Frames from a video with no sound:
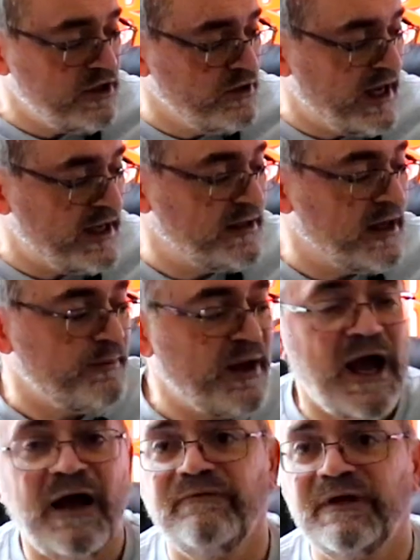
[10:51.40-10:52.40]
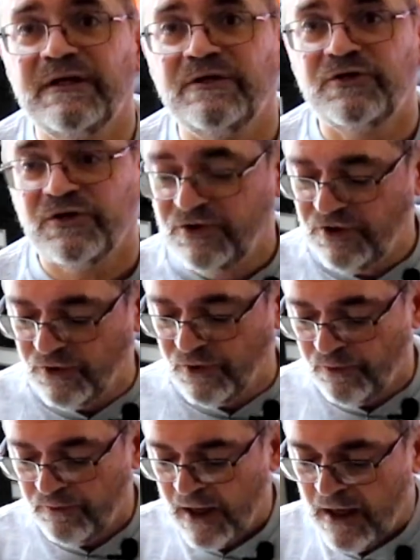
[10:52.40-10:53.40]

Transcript: you'd end up having to do.